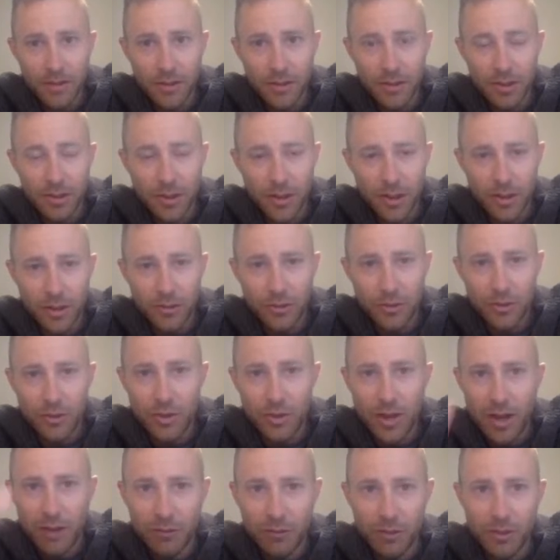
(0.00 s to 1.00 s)
Okay, so you
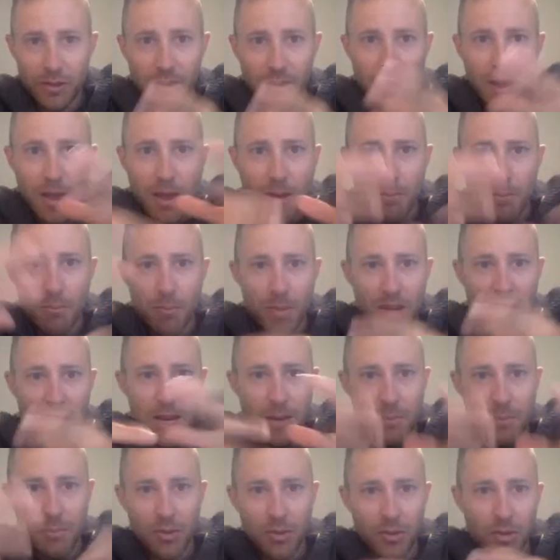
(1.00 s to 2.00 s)
have to
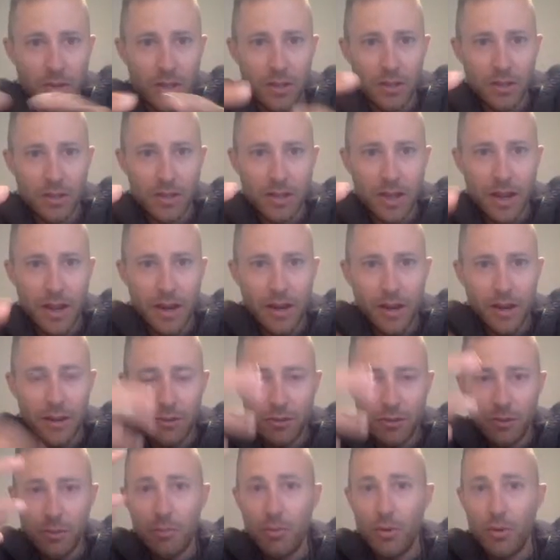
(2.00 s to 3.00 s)
manipulate the data
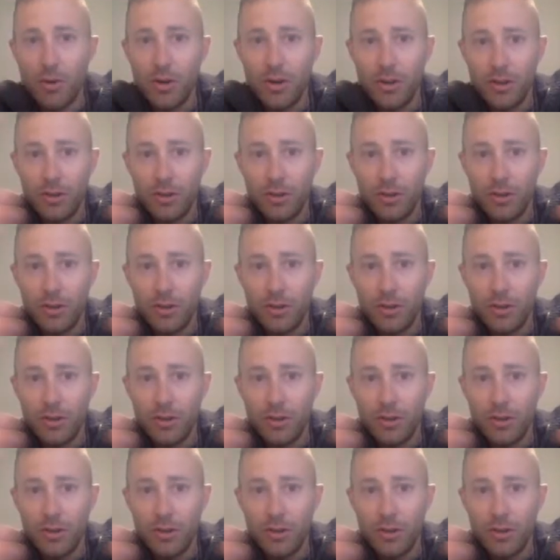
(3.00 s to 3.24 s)
to put it